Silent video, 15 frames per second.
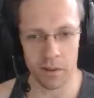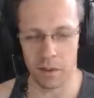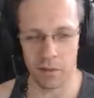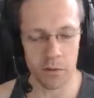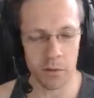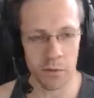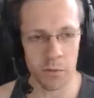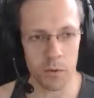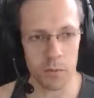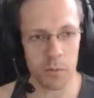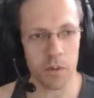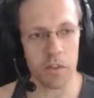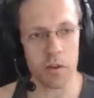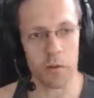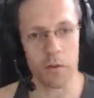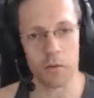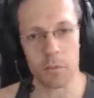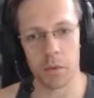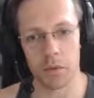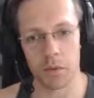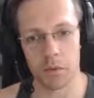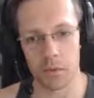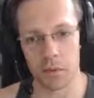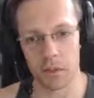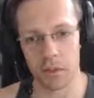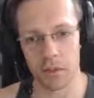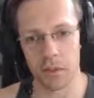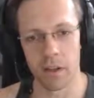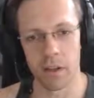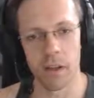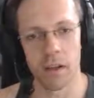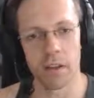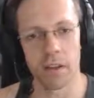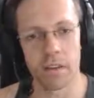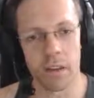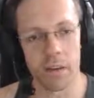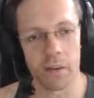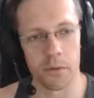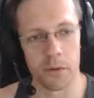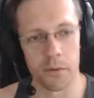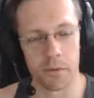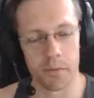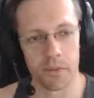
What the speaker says: 2 would be the OHP 3, etc.